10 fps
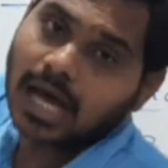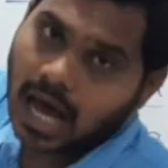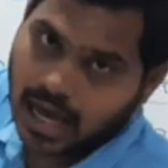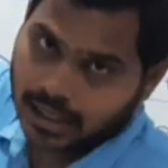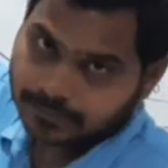
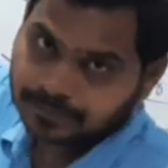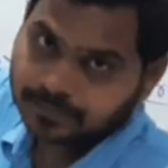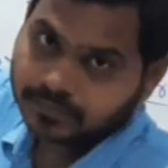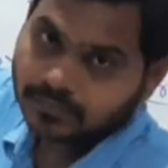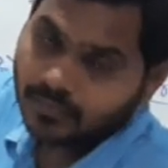R.
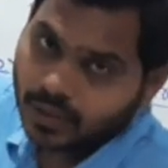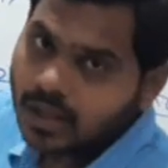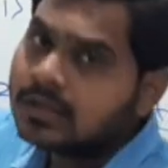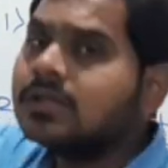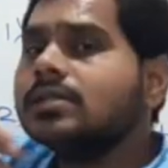
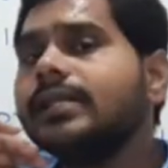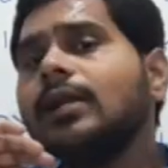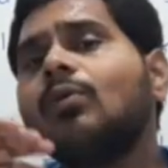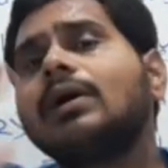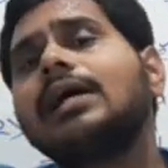
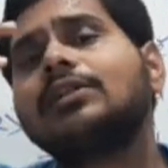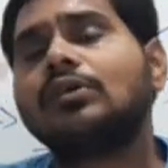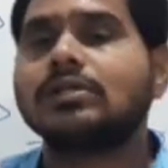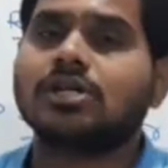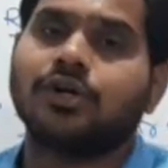Then what are
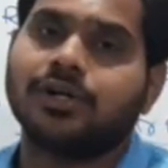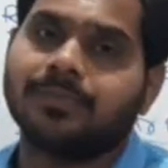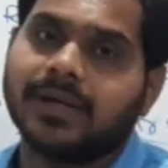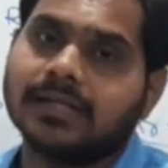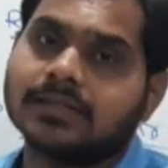those
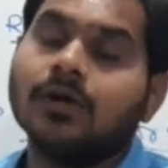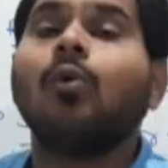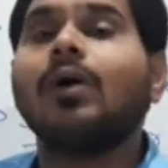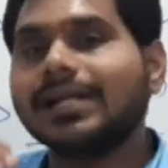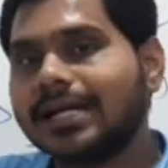ordered pairs?
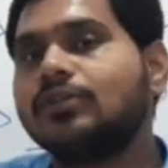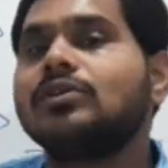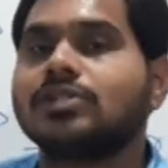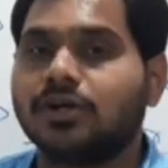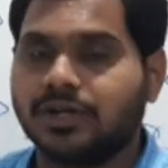What are
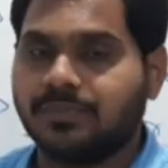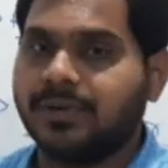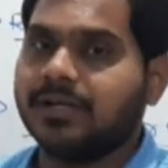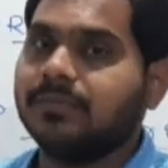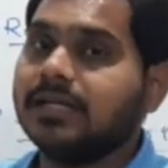those ordered
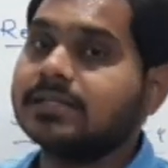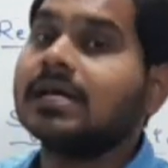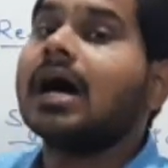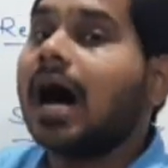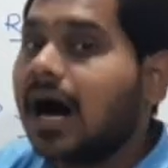pair
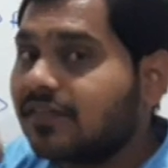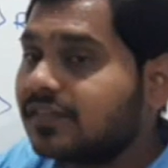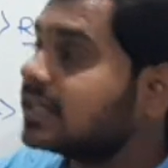means, after